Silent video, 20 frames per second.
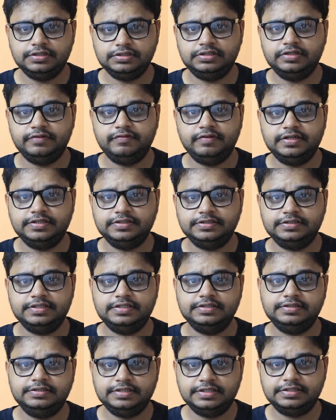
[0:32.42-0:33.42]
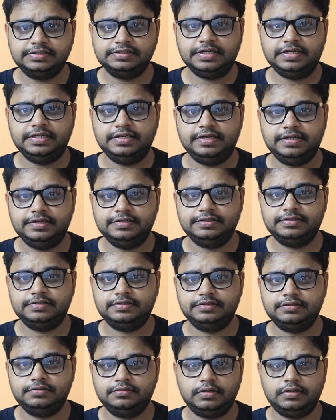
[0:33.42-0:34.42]
Device since 16
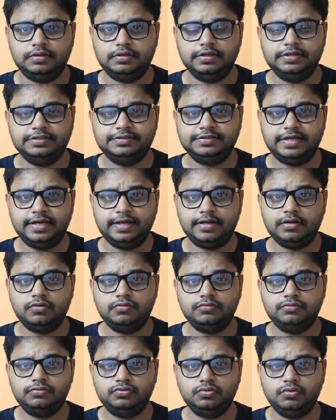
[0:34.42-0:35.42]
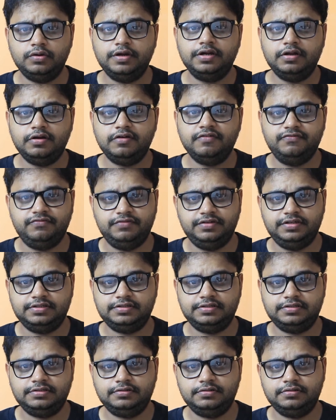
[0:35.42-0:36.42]
days, it's around 2.5
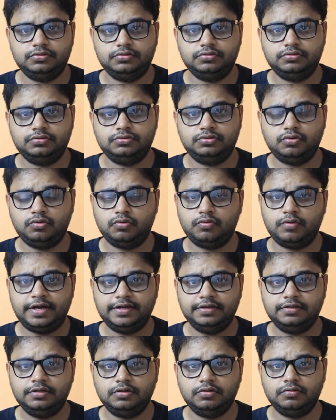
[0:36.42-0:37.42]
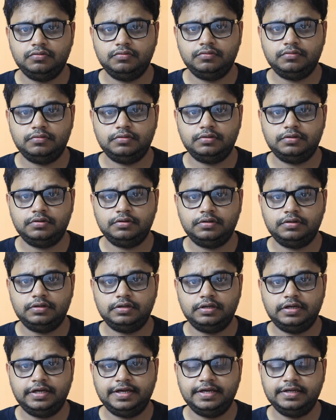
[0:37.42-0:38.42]
weeks. So right now
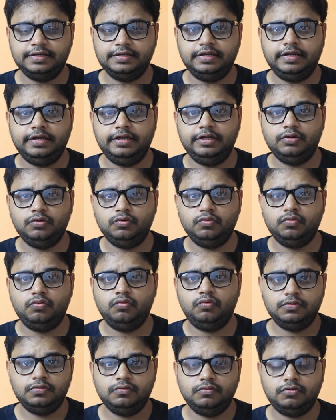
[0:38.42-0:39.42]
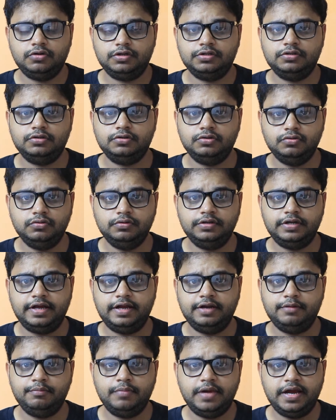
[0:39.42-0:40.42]
I can tell you what are the good
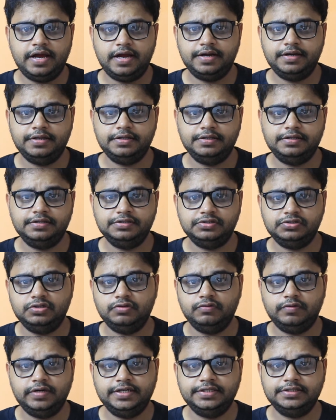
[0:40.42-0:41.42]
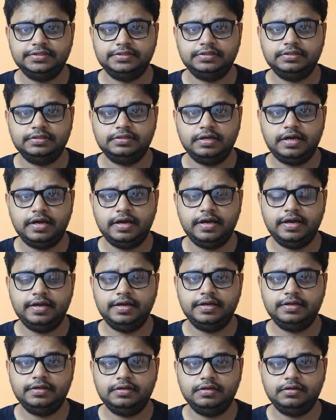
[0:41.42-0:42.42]
and bad in this device
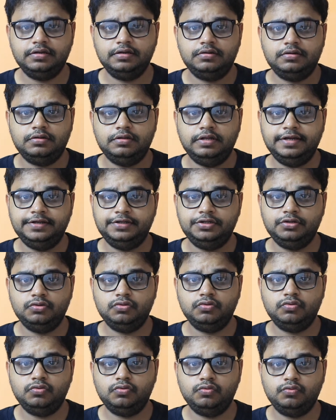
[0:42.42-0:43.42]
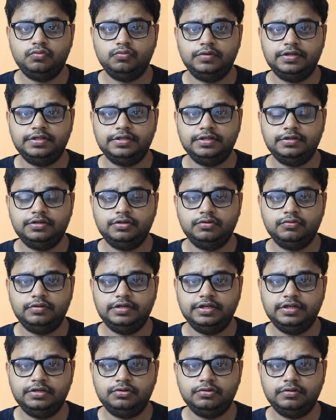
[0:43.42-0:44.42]
and let you know whether you
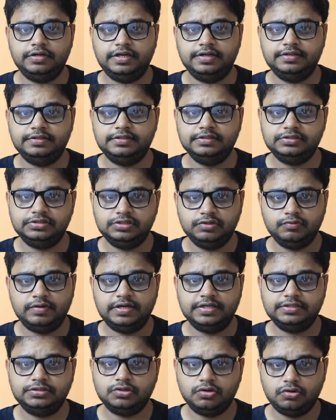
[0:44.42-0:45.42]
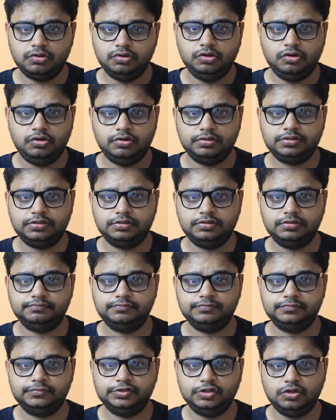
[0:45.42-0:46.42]
need to get this device or not.
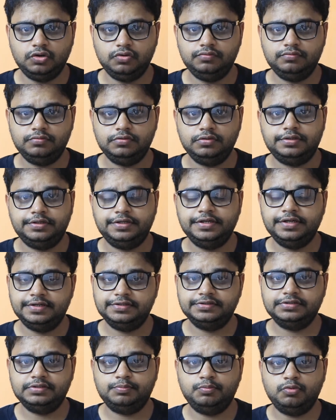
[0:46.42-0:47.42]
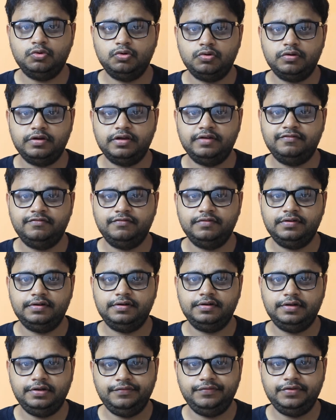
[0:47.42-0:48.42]
So here is the Poco
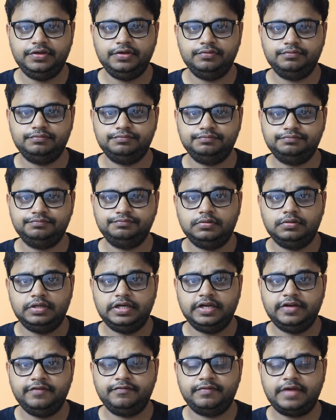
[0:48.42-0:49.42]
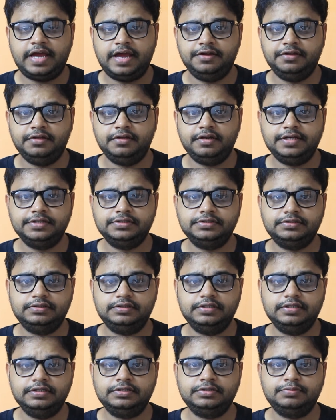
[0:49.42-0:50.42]
F1 review. I have
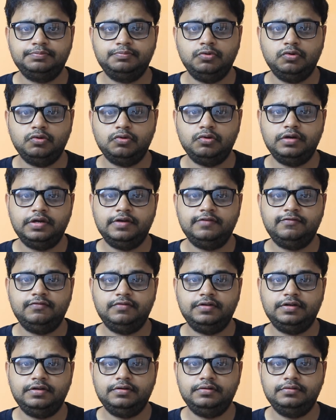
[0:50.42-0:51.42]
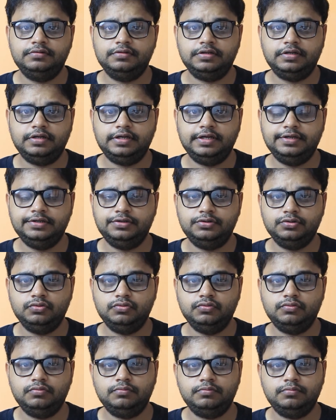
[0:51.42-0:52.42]
categorized this Poco F1
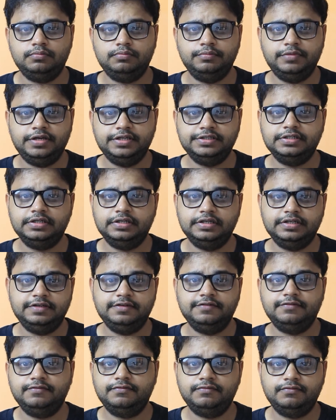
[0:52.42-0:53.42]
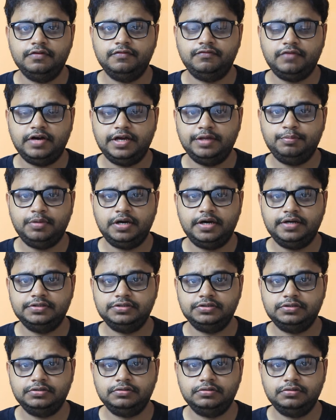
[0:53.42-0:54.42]
into majorly 5
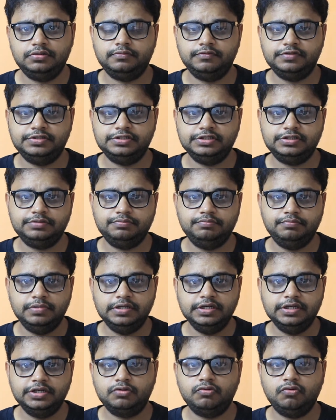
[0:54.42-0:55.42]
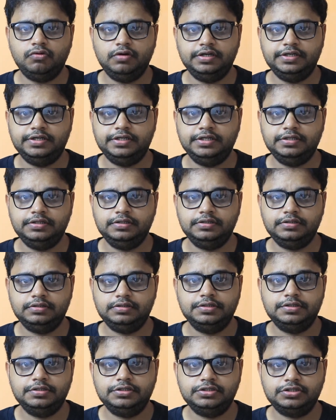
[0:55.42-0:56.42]
parts, which is build quality,
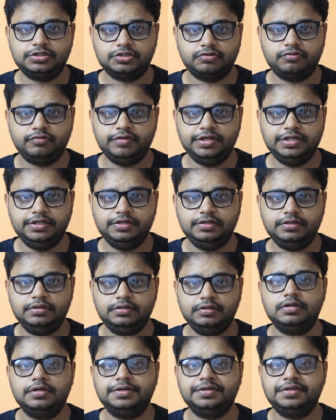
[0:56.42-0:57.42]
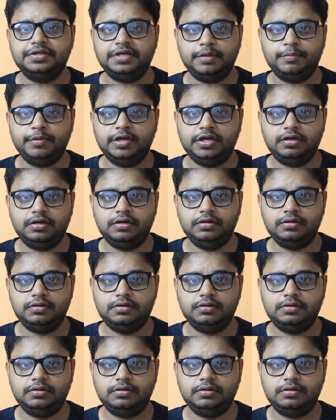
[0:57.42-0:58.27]
screen, camera,